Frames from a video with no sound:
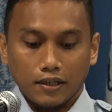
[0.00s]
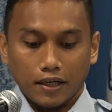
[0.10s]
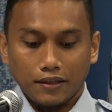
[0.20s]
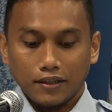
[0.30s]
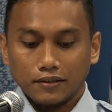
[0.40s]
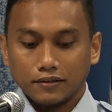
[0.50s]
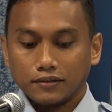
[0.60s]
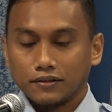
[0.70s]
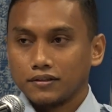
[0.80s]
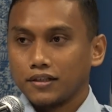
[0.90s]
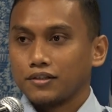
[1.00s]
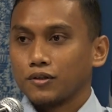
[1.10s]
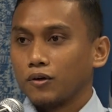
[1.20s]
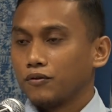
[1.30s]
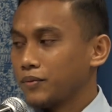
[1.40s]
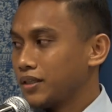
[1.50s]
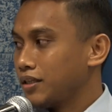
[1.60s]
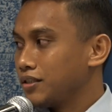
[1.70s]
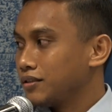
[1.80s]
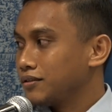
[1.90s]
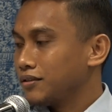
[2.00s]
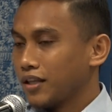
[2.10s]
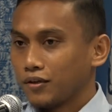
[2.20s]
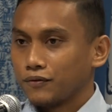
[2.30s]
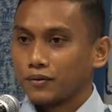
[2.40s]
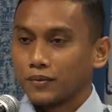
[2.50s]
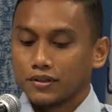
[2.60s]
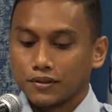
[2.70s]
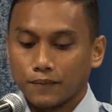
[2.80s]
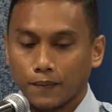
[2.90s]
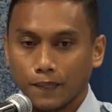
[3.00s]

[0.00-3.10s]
I think that's all of my session. Thank you very much.